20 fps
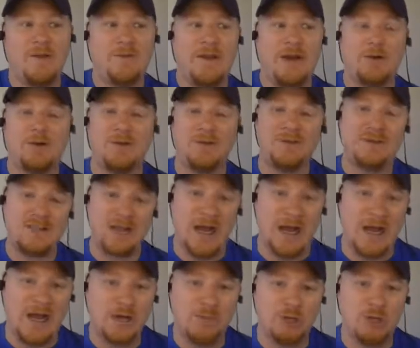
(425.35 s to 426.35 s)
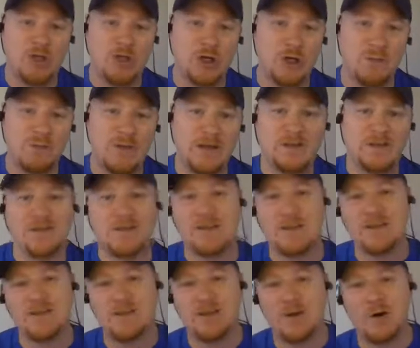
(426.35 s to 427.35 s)
That would have been tied with Joe Mixon
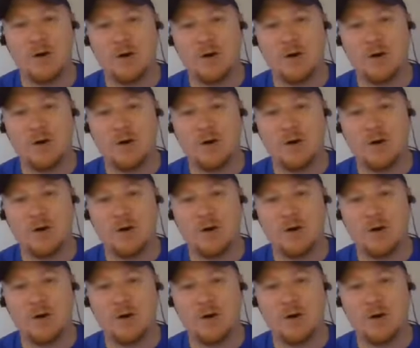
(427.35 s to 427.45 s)
as the